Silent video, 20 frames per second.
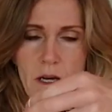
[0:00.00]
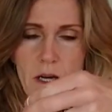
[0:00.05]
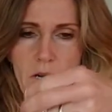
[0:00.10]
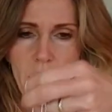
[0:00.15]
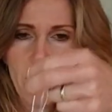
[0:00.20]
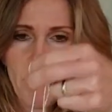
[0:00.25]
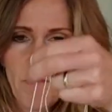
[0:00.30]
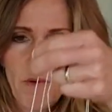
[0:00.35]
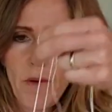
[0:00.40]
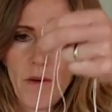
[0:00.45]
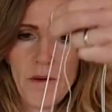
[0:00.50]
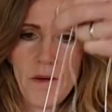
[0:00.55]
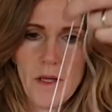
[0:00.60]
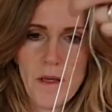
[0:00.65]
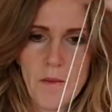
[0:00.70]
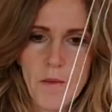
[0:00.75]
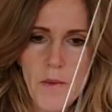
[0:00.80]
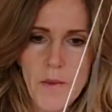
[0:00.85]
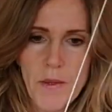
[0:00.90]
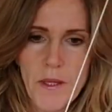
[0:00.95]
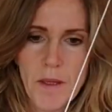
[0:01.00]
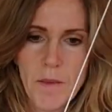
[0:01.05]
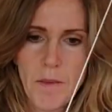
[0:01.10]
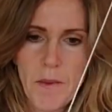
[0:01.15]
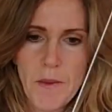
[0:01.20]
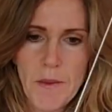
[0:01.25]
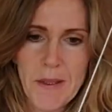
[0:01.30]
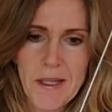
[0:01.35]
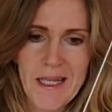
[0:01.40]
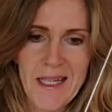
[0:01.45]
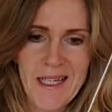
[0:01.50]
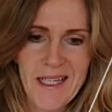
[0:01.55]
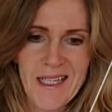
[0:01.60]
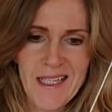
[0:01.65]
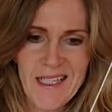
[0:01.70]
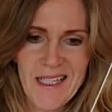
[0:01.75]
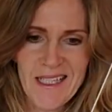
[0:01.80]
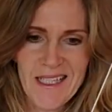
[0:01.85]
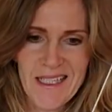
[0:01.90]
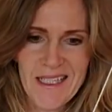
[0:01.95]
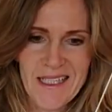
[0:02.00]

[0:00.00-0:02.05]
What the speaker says: I'm pulling, pulling, pulling.